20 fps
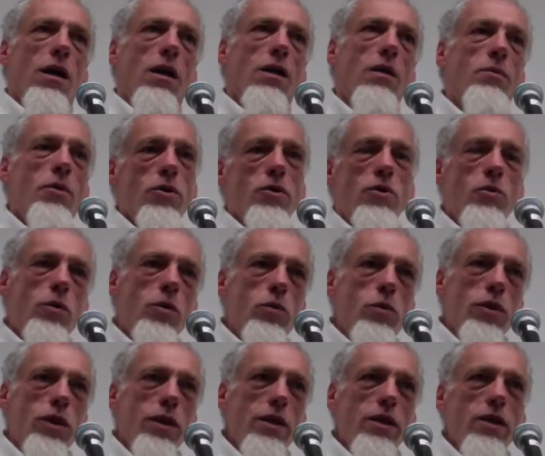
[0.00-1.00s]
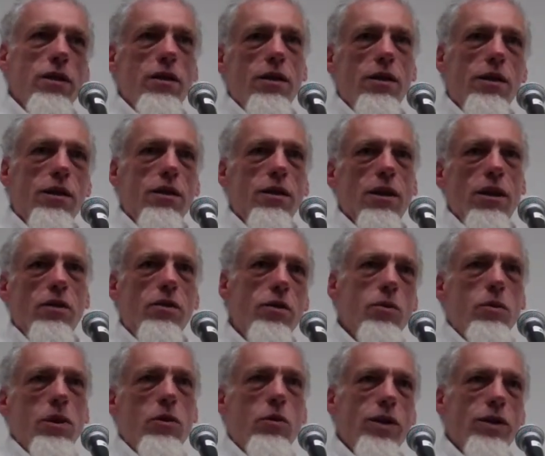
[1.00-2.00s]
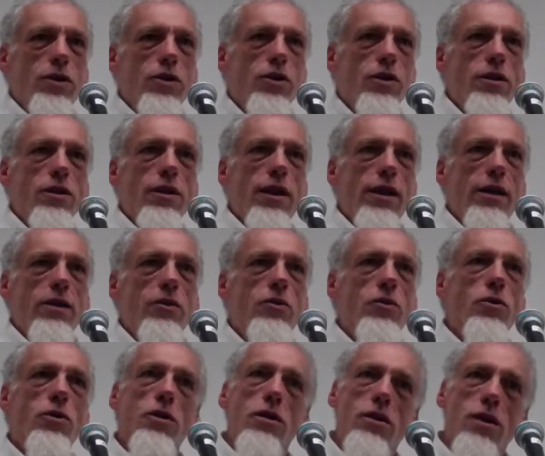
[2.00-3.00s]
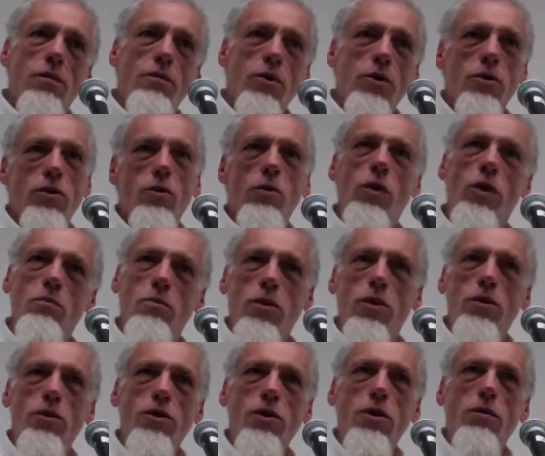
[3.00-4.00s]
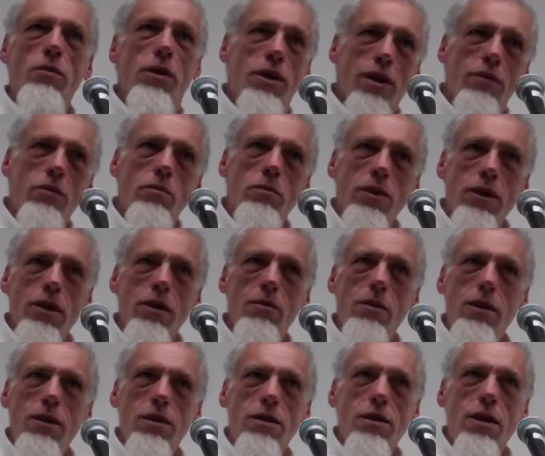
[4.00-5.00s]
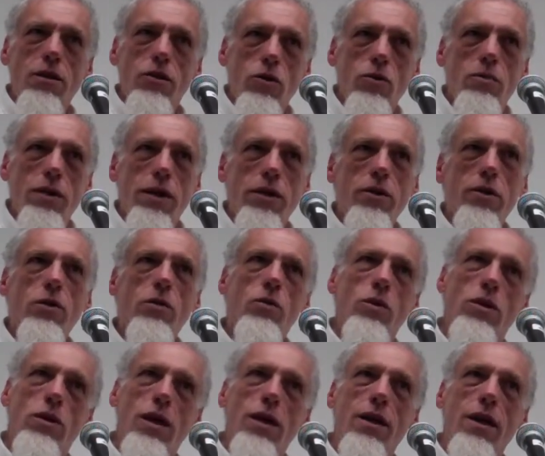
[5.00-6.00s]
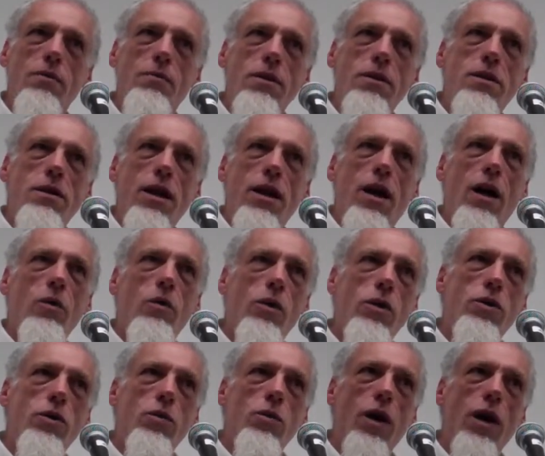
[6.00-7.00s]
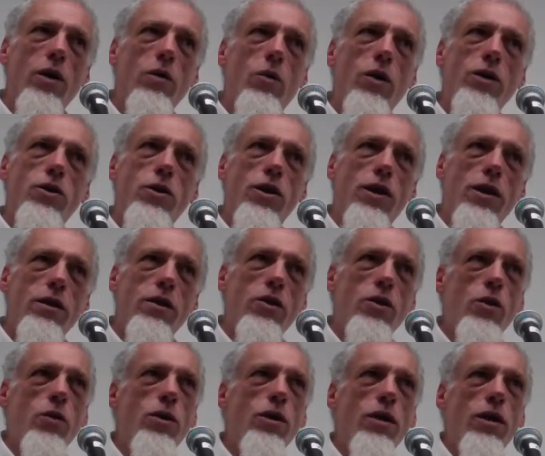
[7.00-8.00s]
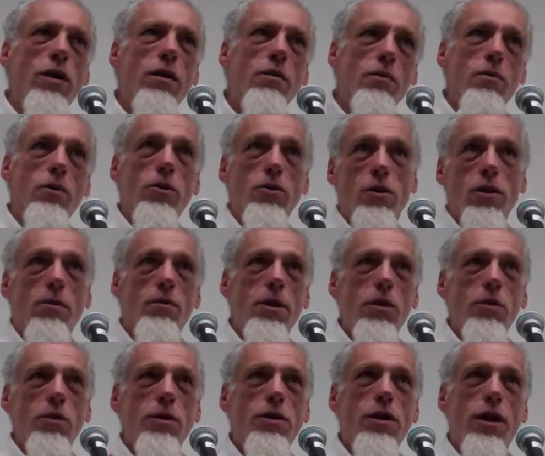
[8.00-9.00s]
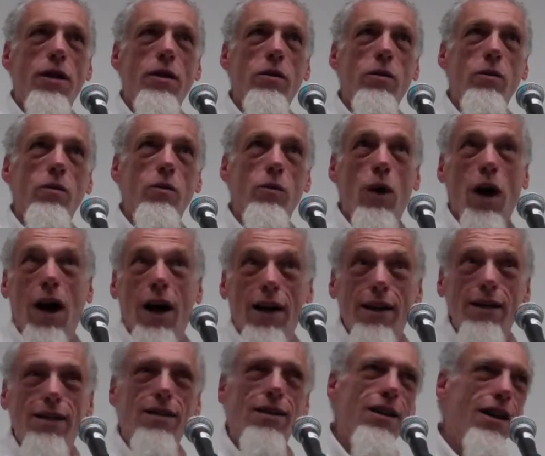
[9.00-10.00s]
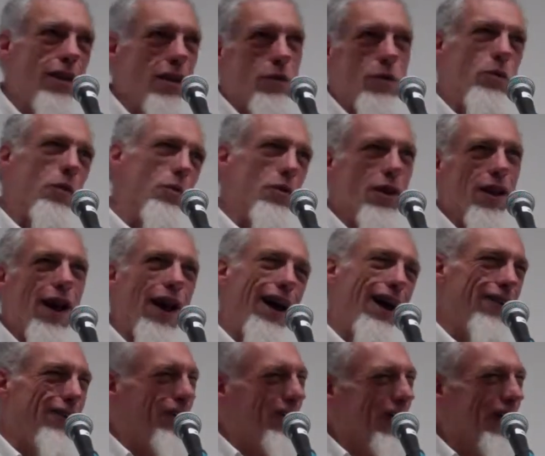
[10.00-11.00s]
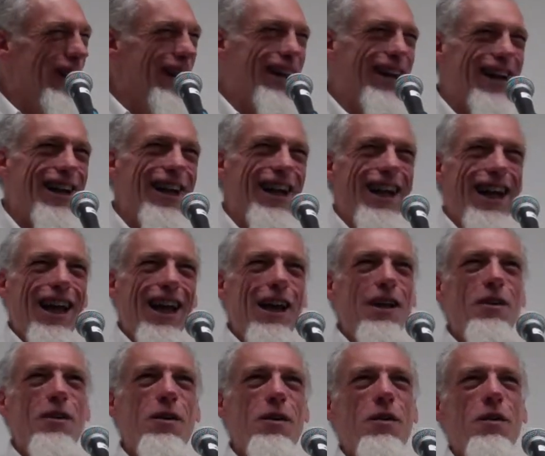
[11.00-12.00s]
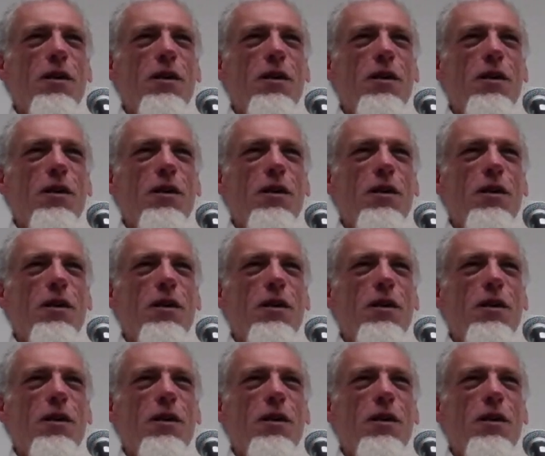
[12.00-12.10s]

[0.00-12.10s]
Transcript: the person would read, and then later there'd be questions and answers. And one person, but never me, because I knew better, would get up and say, "I want to write. What should I do?" And the person up here would say, "Write," and everyone would and,